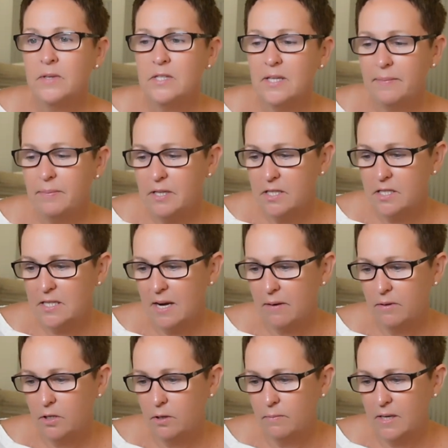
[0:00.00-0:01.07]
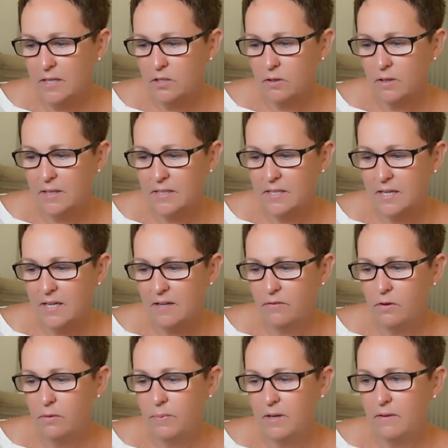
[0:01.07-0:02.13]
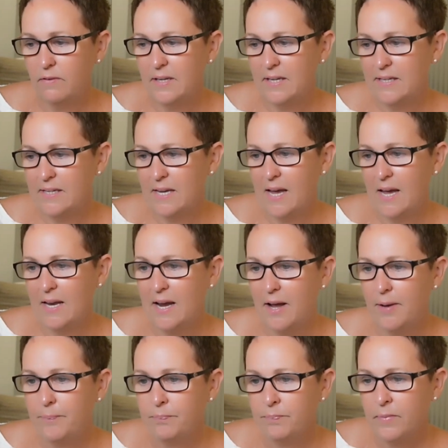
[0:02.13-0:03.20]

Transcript: So let me just share with you my screen to give you a bit of an indicator,